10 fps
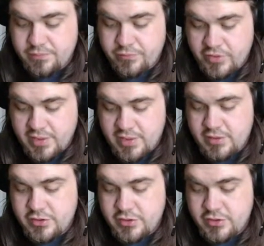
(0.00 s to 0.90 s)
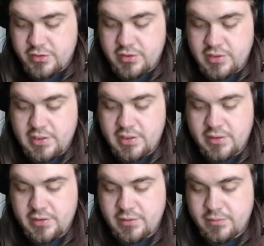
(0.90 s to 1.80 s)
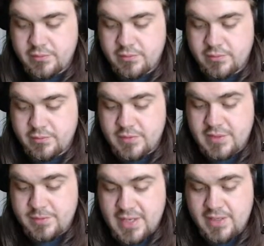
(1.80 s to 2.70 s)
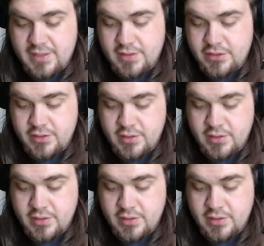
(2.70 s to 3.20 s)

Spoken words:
French, and then Spanish.